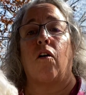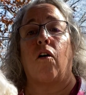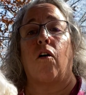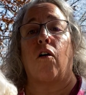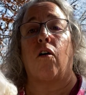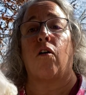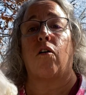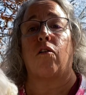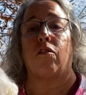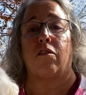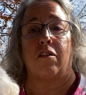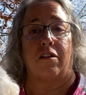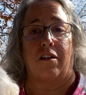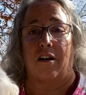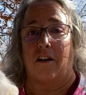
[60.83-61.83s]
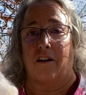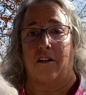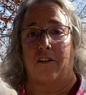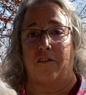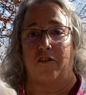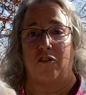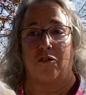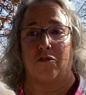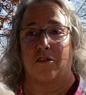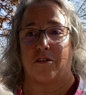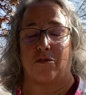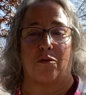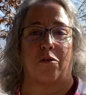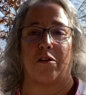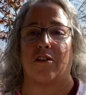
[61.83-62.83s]
all of your
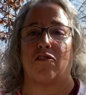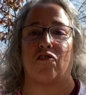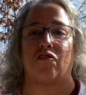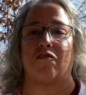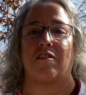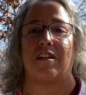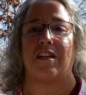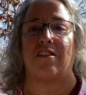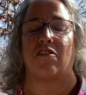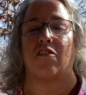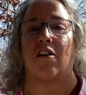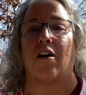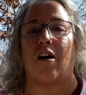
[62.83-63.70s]
toiletries are